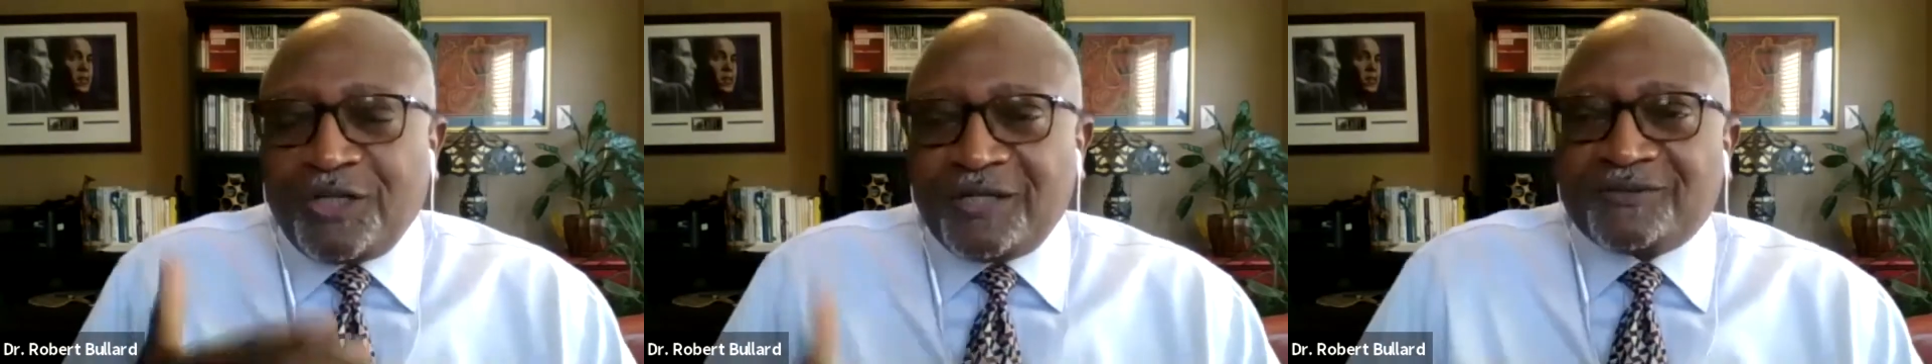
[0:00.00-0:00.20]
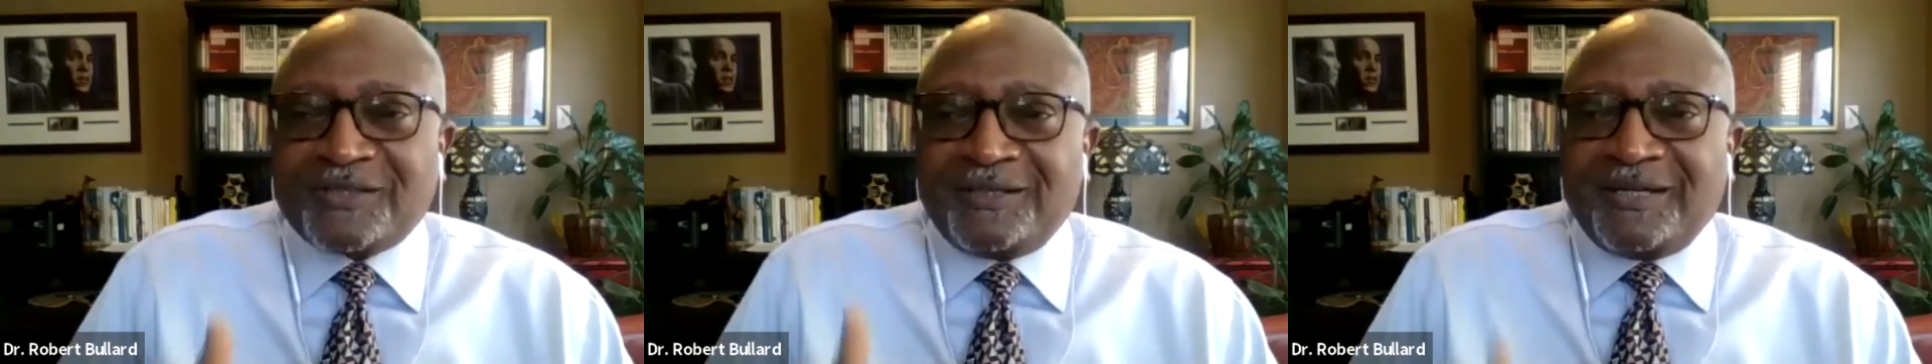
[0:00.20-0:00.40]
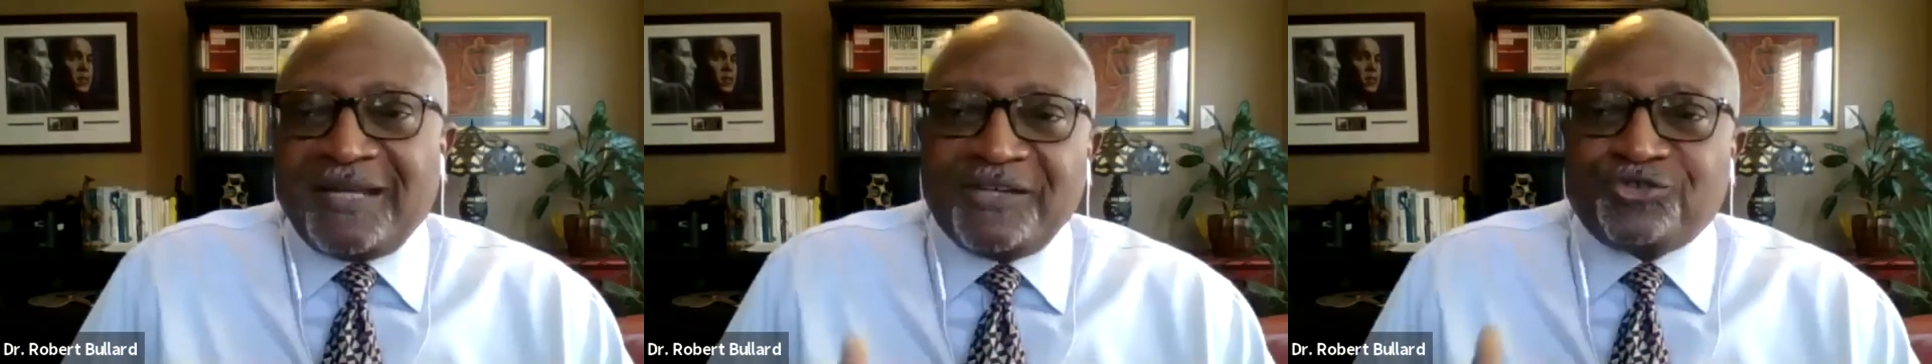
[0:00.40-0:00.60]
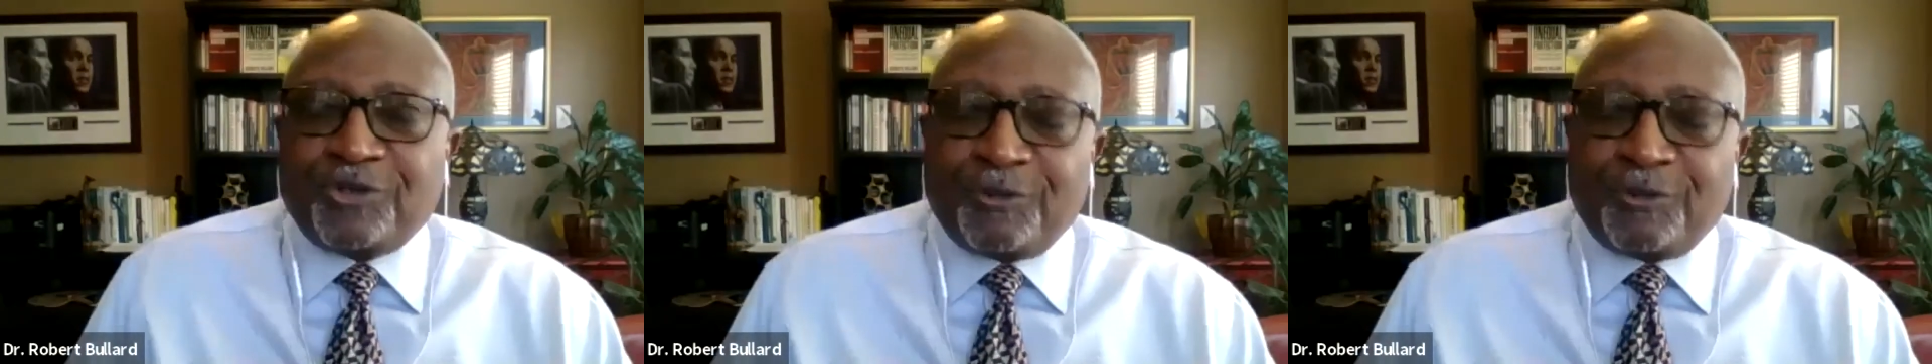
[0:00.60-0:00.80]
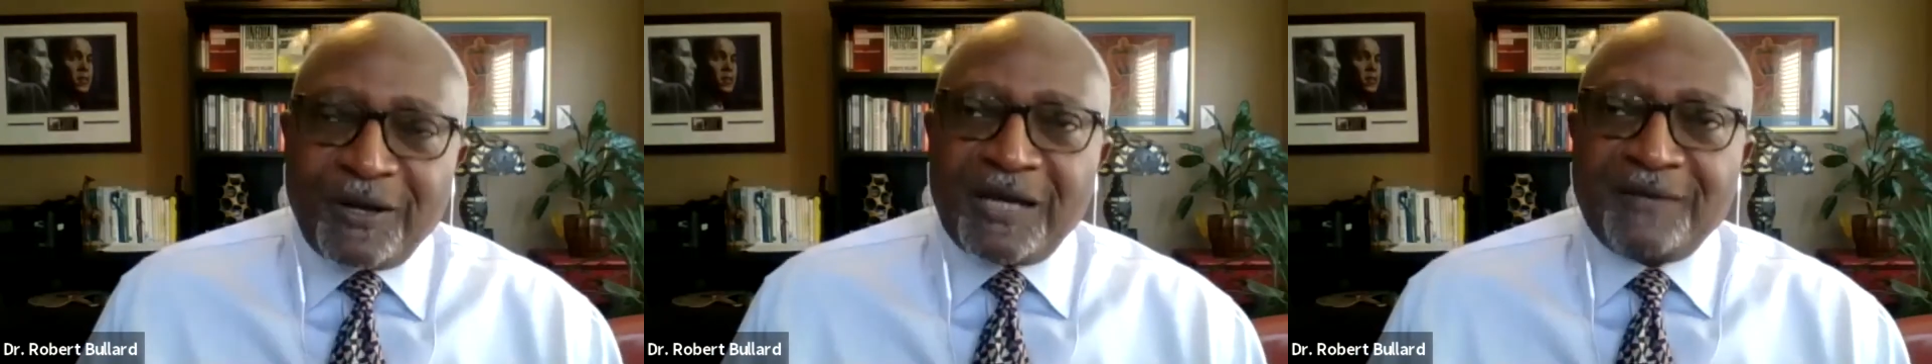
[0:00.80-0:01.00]
lives in nature
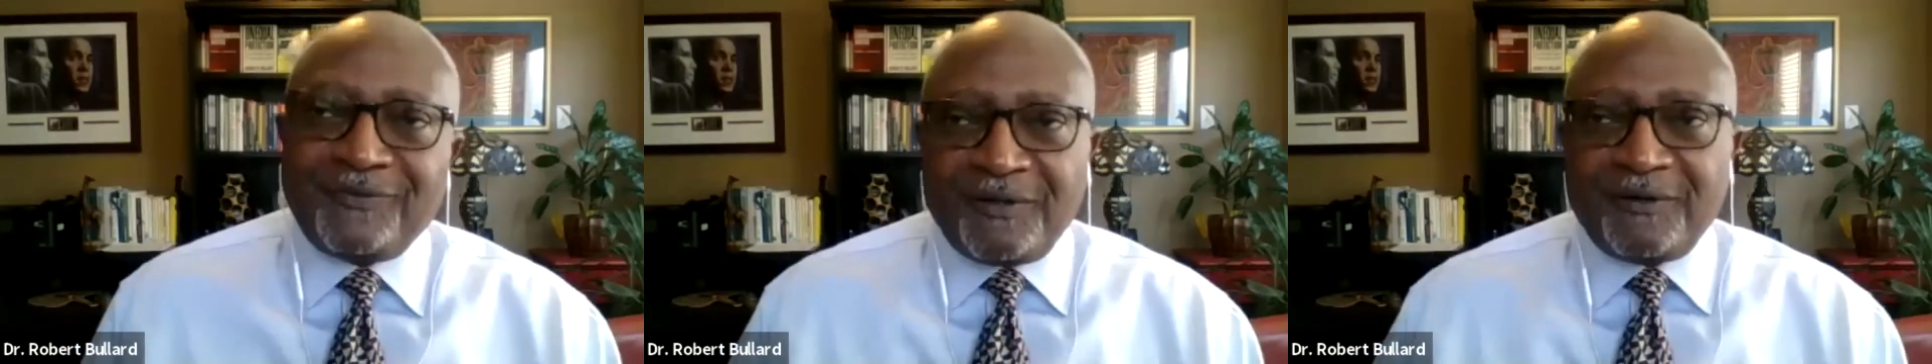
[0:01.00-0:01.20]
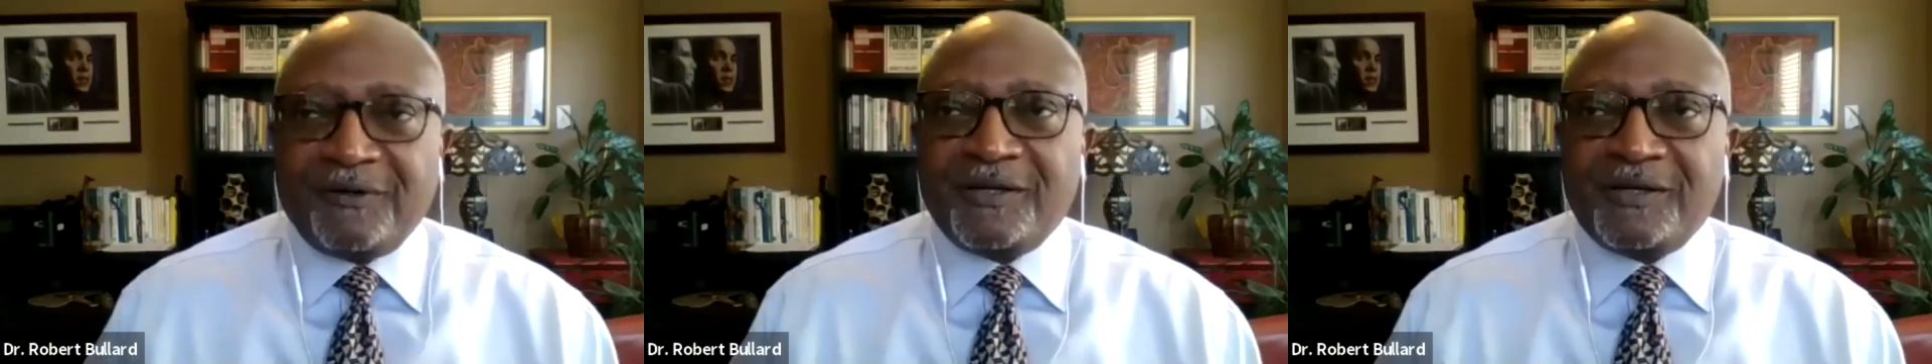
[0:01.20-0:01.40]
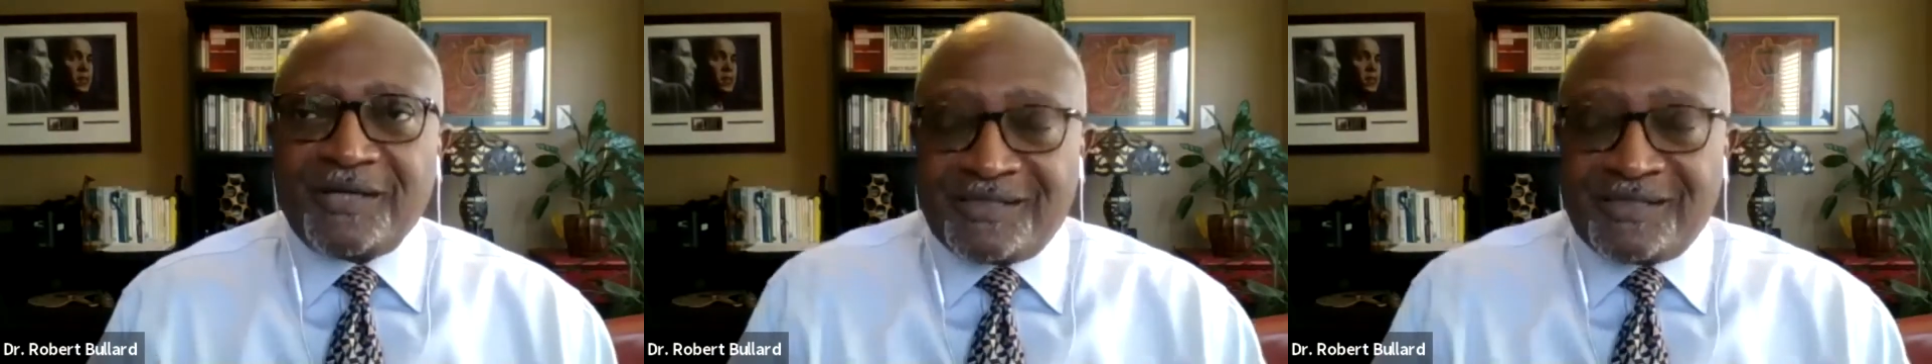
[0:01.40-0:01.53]
deprived area,